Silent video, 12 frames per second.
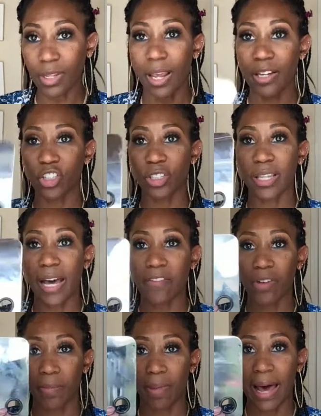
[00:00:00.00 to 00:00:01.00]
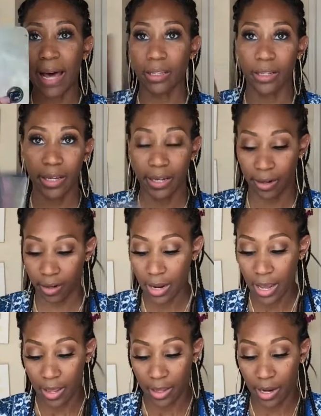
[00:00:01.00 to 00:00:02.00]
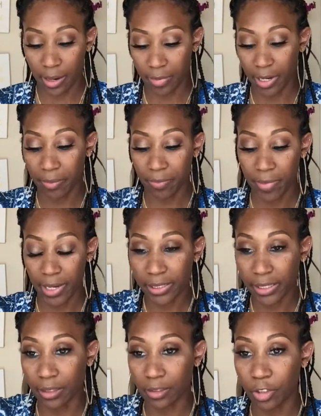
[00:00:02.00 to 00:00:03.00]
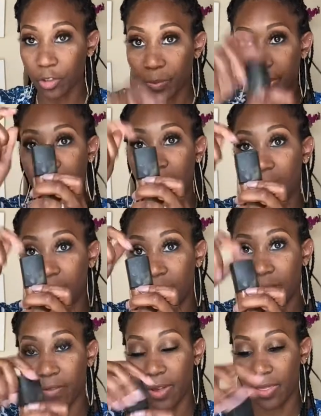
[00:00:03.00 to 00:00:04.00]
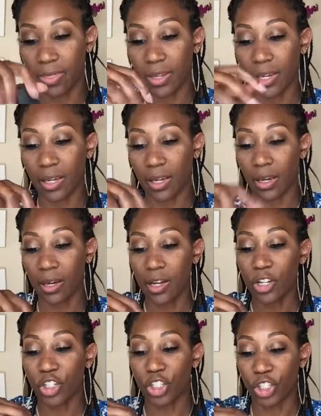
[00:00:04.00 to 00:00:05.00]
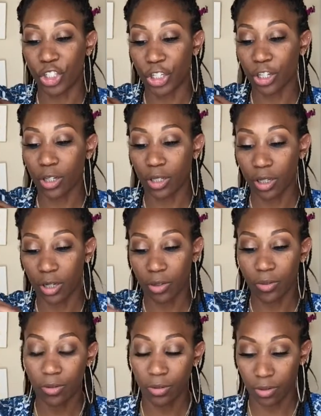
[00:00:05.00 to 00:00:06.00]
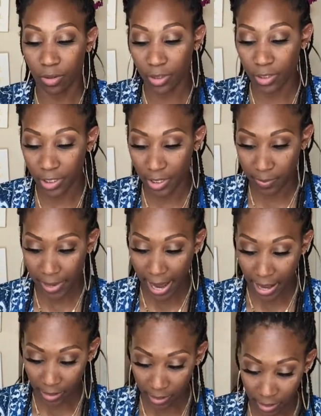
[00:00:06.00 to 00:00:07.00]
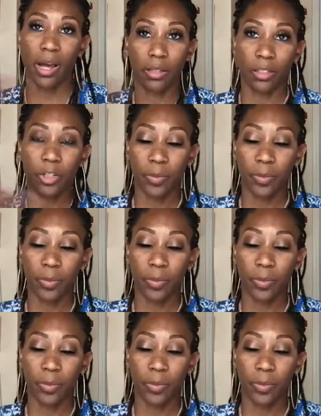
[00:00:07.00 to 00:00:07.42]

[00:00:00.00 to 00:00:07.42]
I just have a palette here, and I'm gonna mix a little bit of the Sheer Glow onto the palette, a little